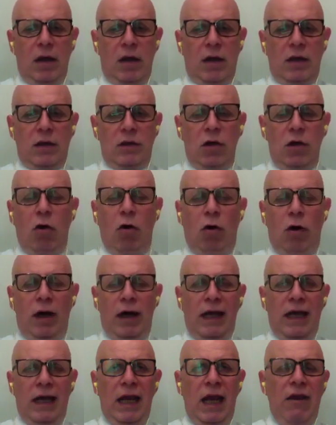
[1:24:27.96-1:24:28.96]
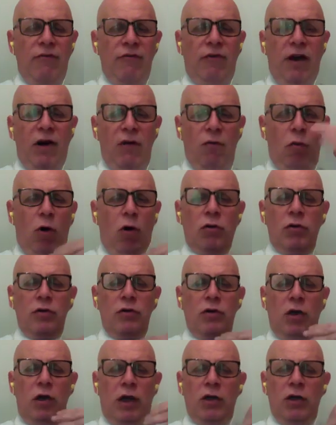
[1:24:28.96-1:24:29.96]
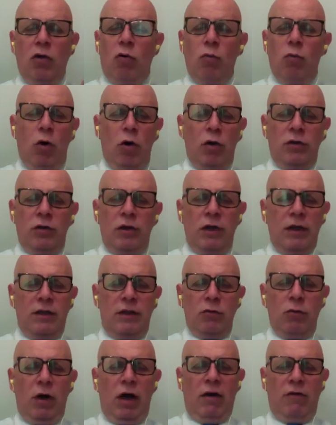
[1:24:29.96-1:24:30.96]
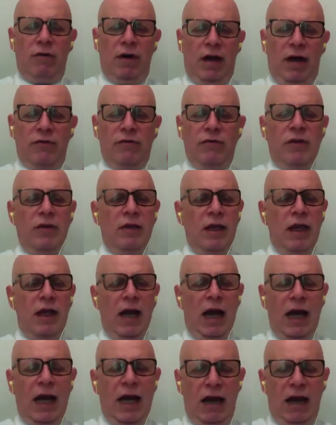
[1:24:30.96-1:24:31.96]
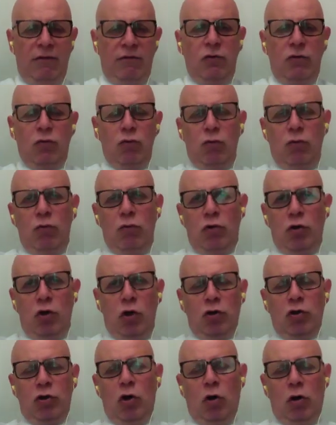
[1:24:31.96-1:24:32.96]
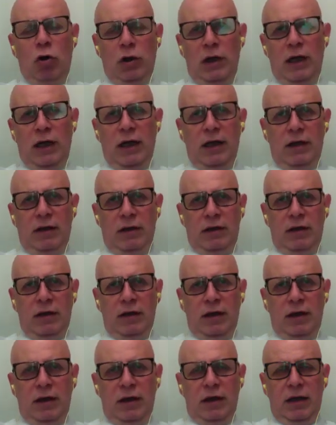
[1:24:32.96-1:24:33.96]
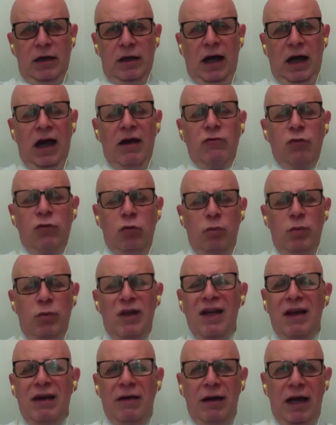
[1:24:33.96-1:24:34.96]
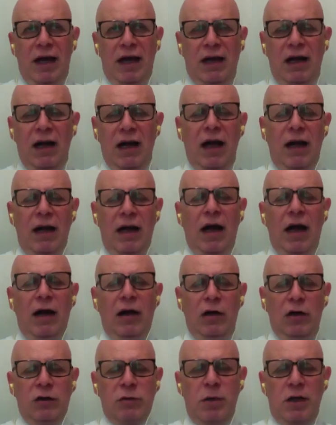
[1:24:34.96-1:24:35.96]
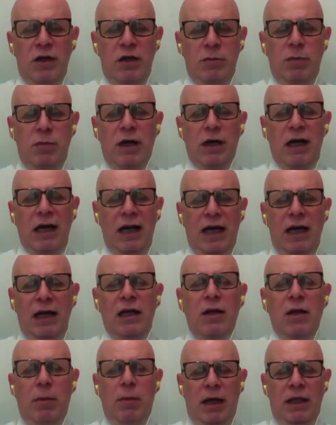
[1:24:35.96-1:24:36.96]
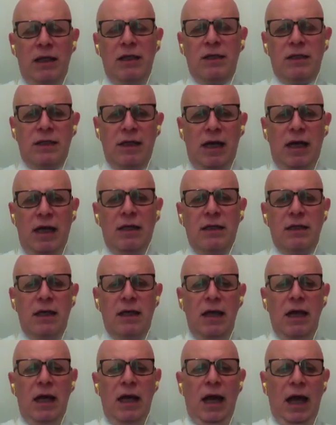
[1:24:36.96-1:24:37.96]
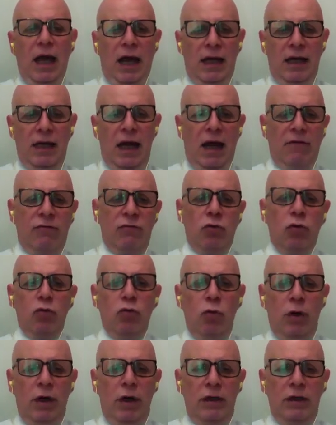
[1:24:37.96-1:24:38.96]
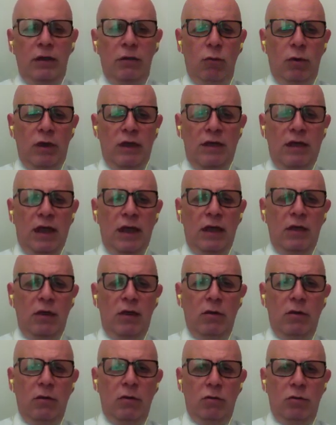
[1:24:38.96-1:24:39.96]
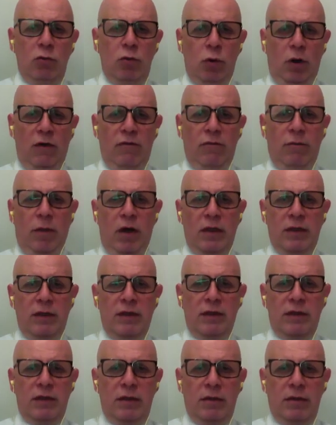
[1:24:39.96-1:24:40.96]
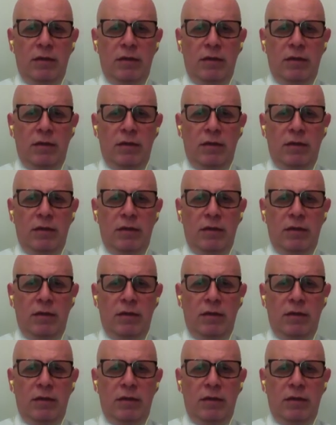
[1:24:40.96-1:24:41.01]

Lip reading: So if I don't want it to have effect, I have to not only I have to express clearly my dissent, and I have to do it within 12 months.